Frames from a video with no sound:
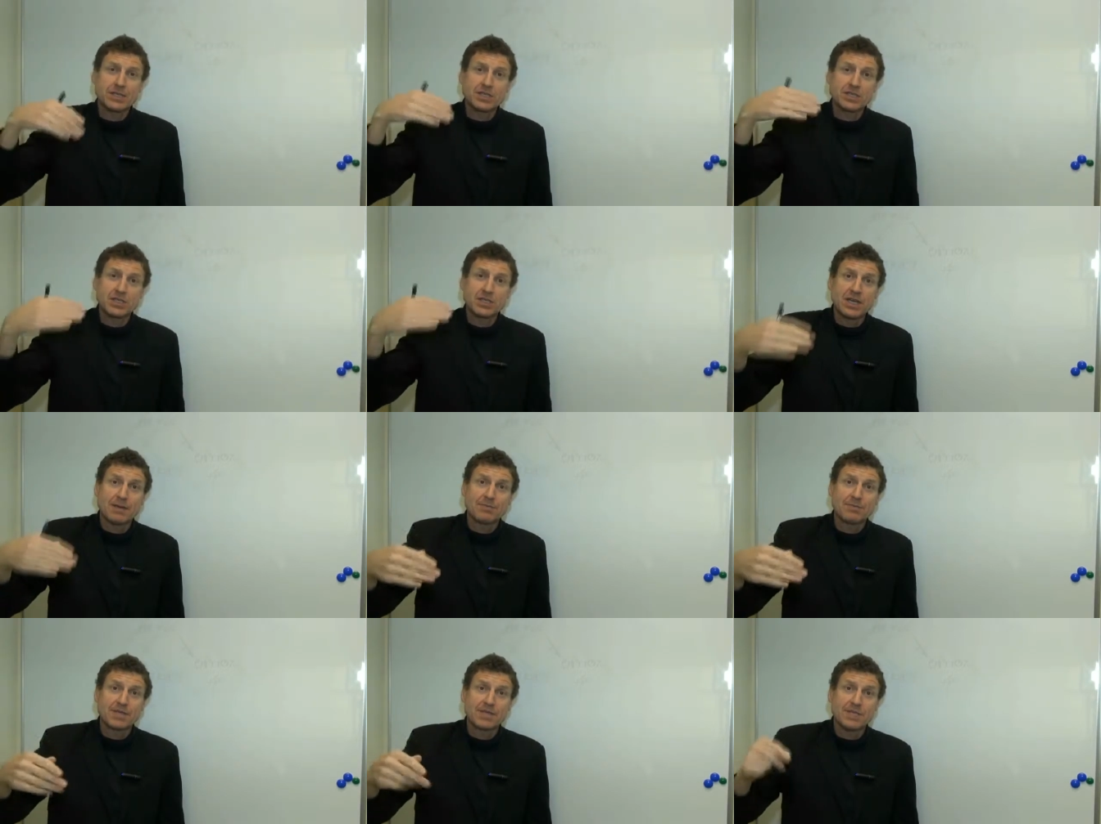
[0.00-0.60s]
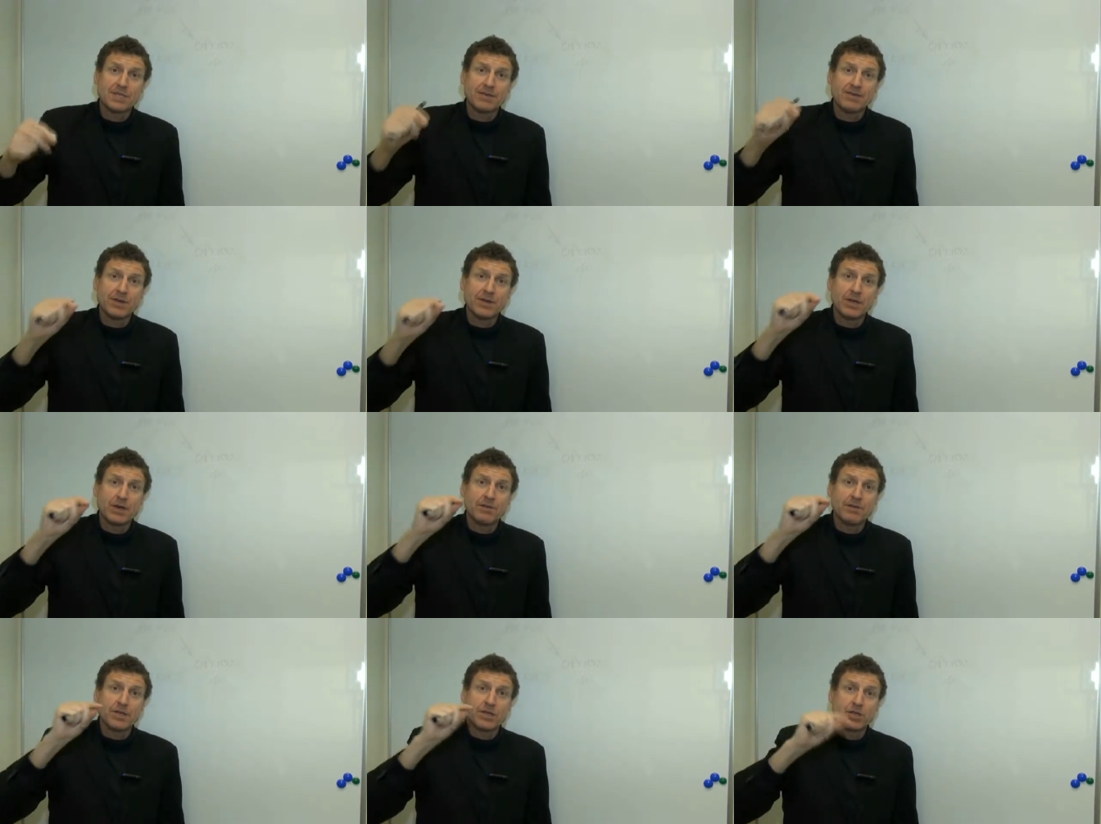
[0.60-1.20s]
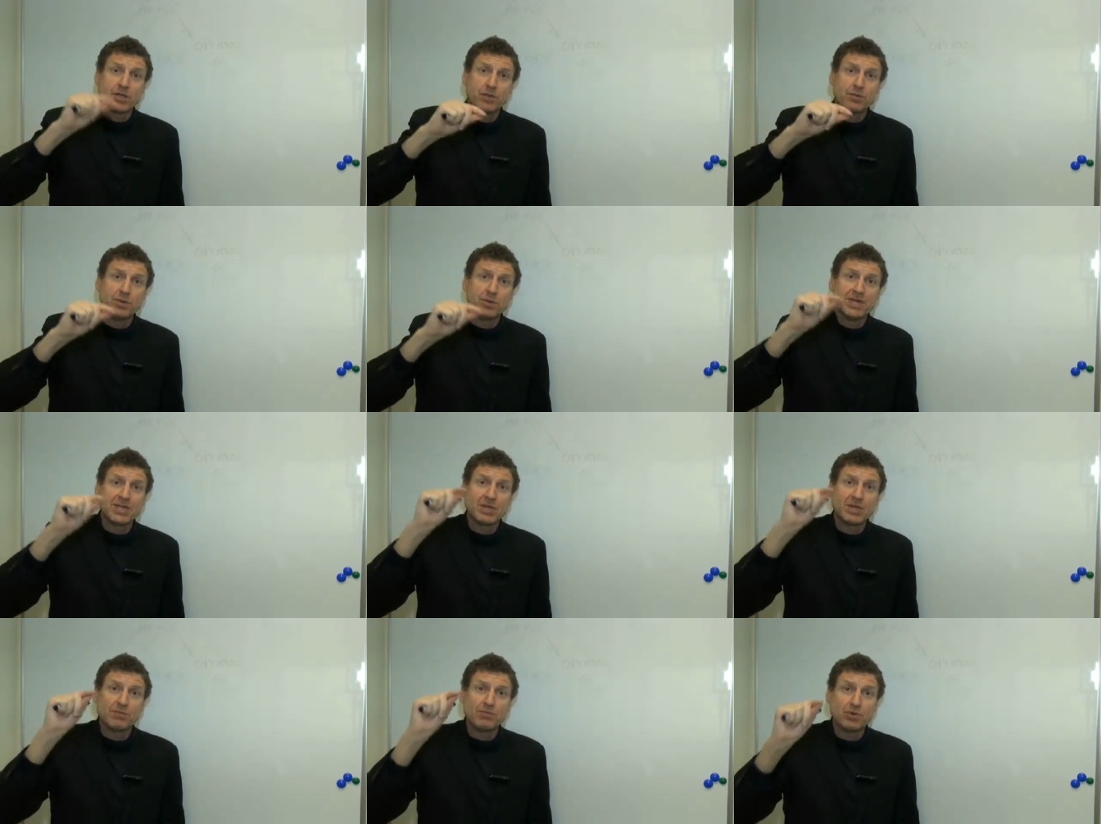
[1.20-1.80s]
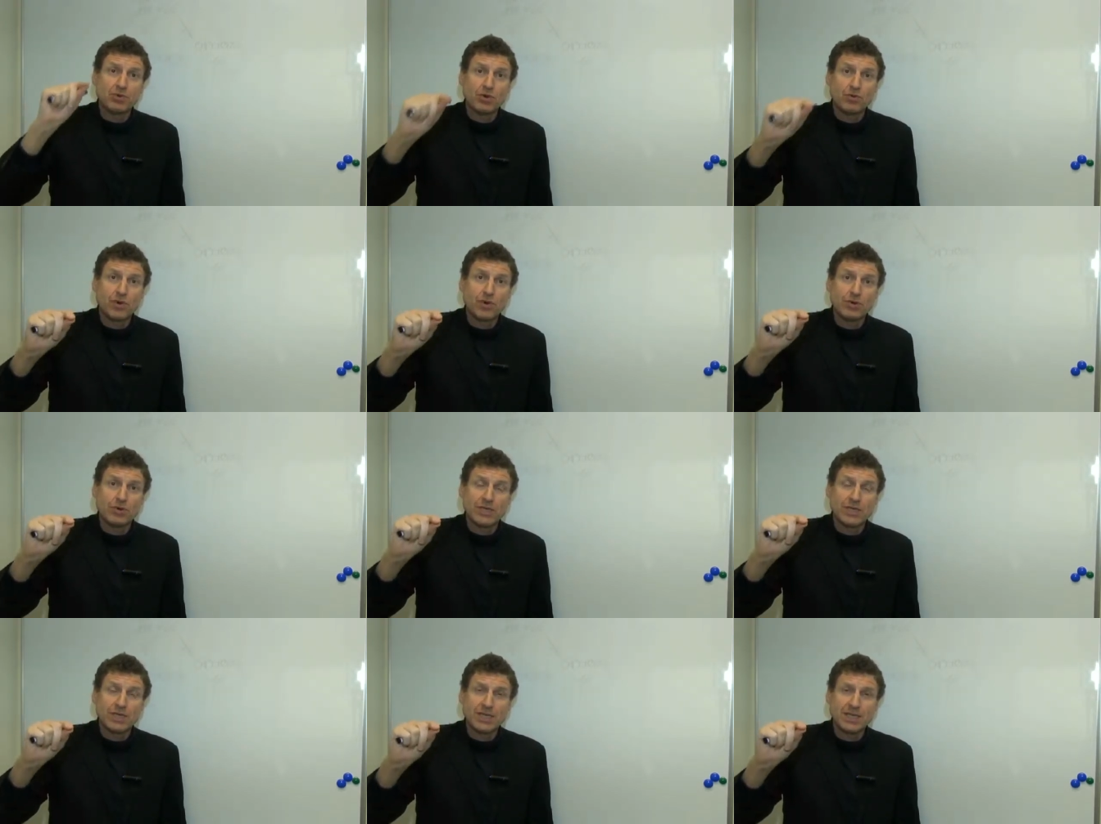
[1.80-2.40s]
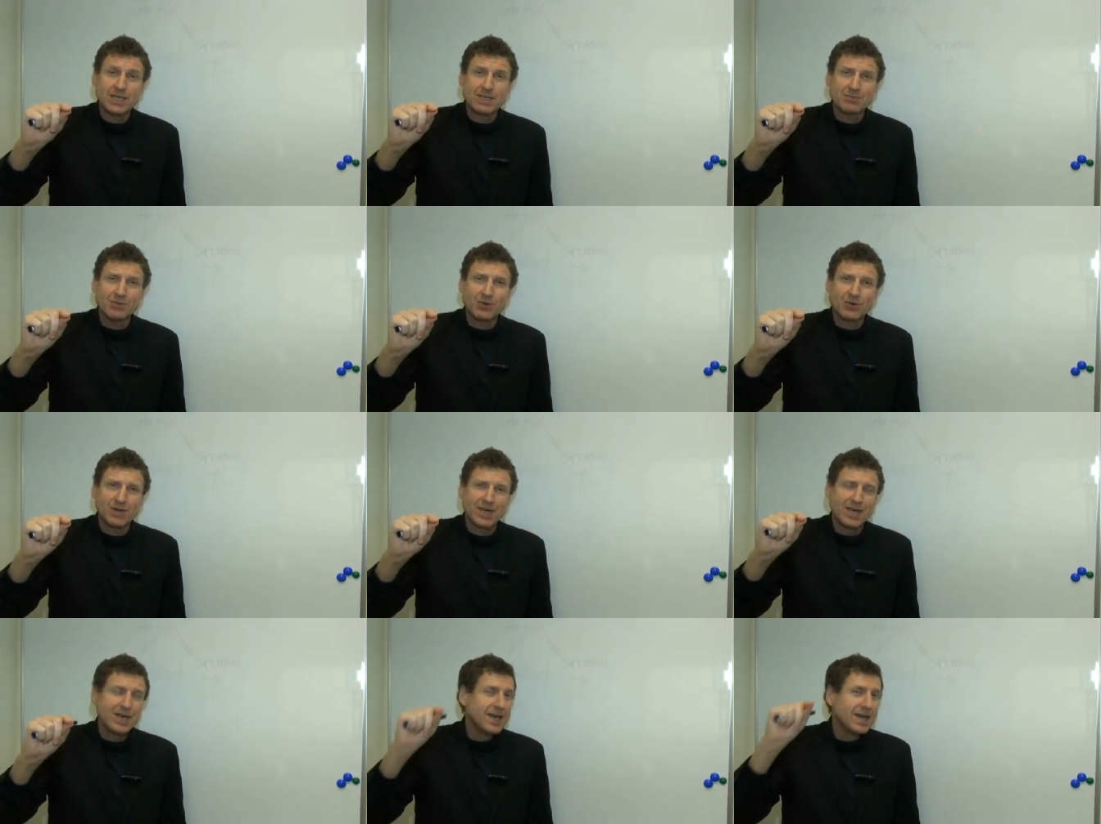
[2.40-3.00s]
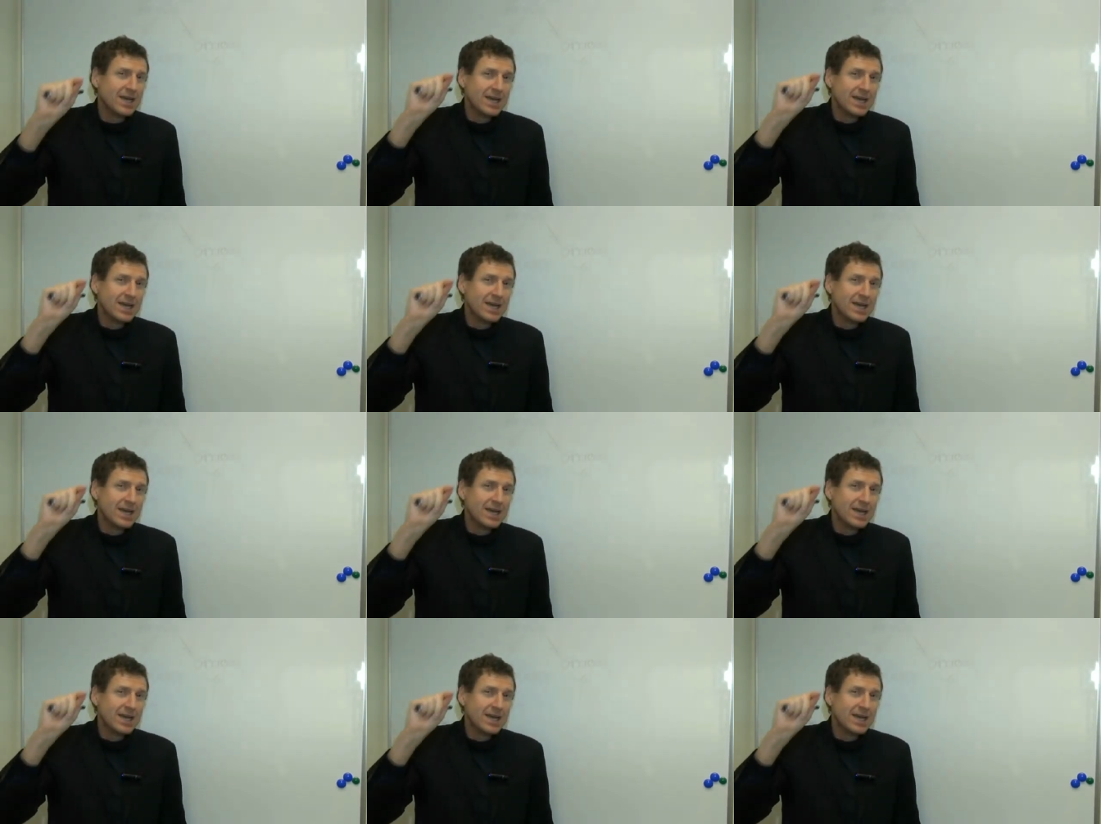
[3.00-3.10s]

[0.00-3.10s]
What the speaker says: This is chapter 7 of the Dopich and Pereira textbook.